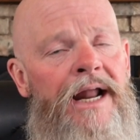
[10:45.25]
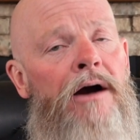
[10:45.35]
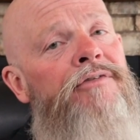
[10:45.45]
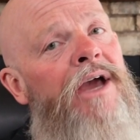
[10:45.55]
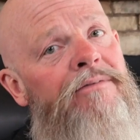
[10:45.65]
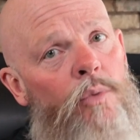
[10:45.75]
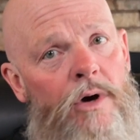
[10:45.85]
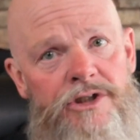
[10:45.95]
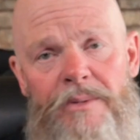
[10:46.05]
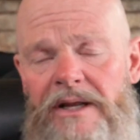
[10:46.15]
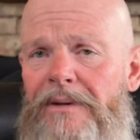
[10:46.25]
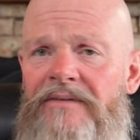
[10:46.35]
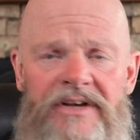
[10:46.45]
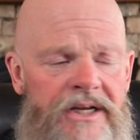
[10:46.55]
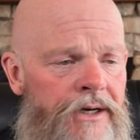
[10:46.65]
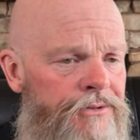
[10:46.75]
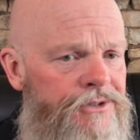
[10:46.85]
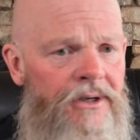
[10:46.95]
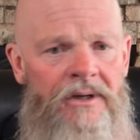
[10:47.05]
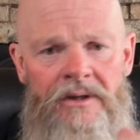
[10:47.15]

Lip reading: Now, if you haven't watched many of my videos